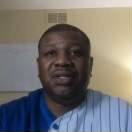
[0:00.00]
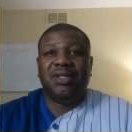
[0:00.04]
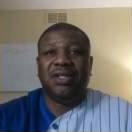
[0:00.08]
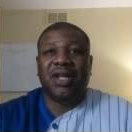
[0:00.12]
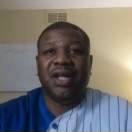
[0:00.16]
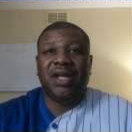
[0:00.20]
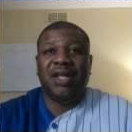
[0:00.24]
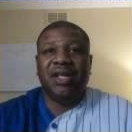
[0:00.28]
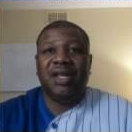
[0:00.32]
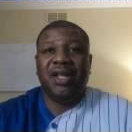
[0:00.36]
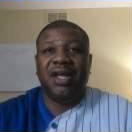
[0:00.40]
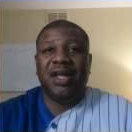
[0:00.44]

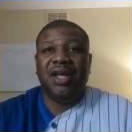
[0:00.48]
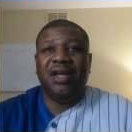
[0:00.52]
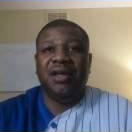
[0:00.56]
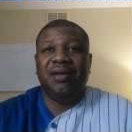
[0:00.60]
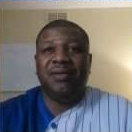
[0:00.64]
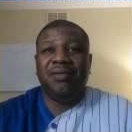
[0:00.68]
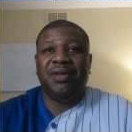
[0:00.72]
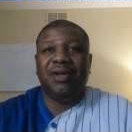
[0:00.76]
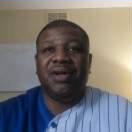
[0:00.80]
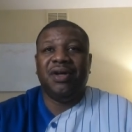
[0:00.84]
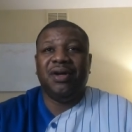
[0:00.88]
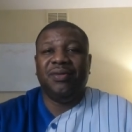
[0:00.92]
they
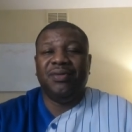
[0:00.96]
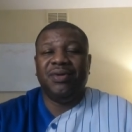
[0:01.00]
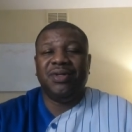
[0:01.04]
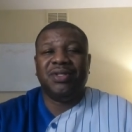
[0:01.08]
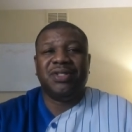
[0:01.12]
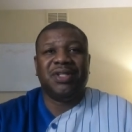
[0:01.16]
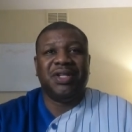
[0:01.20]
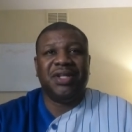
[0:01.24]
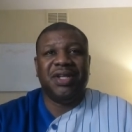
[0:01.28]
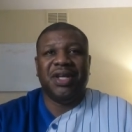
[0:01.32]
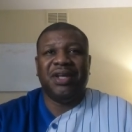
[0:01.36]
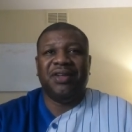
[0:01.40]
named uh,
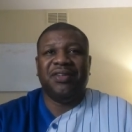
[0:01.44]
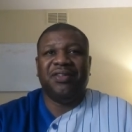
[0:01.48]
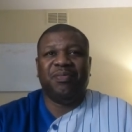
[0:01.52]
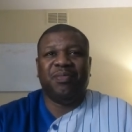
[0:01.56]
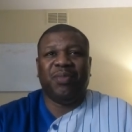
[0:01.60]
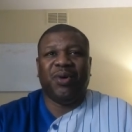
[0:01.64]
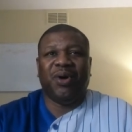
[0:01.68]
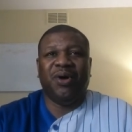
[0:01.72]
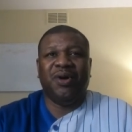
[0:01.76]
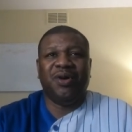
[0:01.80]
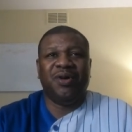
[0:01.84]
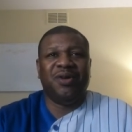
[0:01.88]
what's the name's
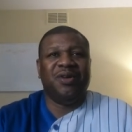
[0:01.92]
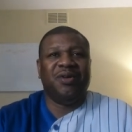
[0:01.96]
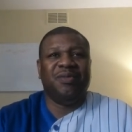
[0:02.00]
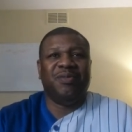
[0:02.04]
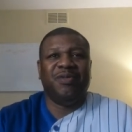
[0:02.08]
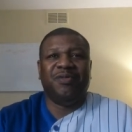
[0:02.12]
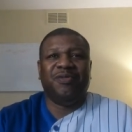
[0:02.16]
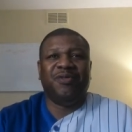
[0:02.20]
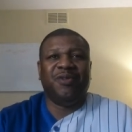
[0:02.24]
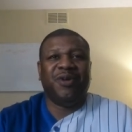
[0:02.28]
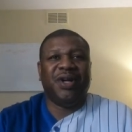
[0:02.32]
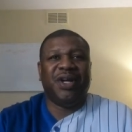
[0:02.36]
partner
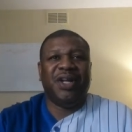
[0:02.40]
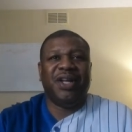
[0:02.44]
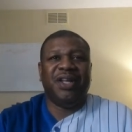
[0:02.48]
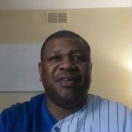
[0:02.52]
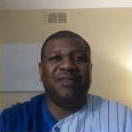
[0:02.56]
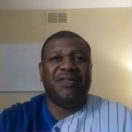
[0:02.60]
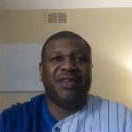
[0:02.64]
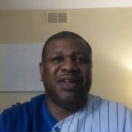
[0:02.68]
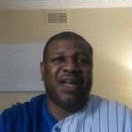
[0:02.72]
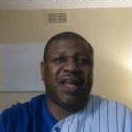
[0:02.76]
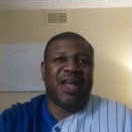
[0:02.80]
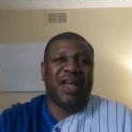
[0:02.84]
before that
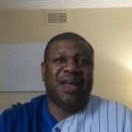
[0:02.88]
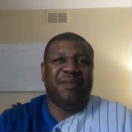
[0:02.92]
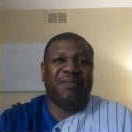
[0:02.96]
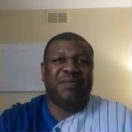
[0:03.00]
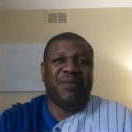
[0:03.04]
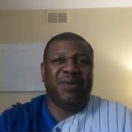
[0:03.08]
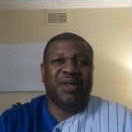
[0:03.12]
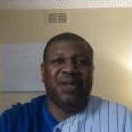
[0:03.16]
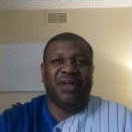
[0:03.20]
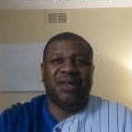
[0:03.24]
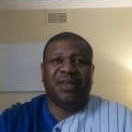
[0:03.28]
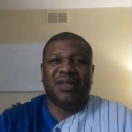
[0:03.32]
even
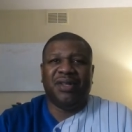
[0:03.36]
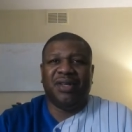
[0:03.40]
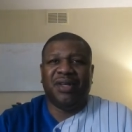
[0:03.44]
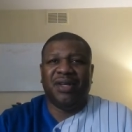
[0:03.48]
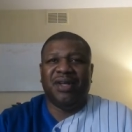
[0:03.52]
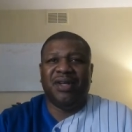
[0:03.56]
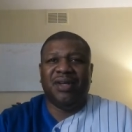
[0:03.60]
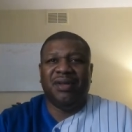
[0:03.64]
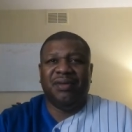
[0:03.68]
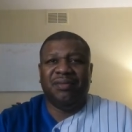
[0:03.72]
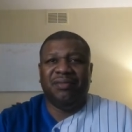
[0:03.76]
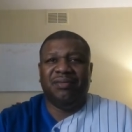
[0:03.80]
happened.
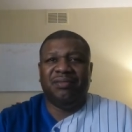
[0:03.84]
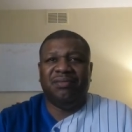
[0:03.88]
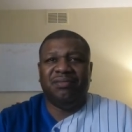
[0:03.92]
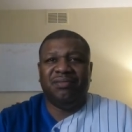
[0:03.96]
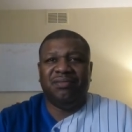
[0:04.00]
Um,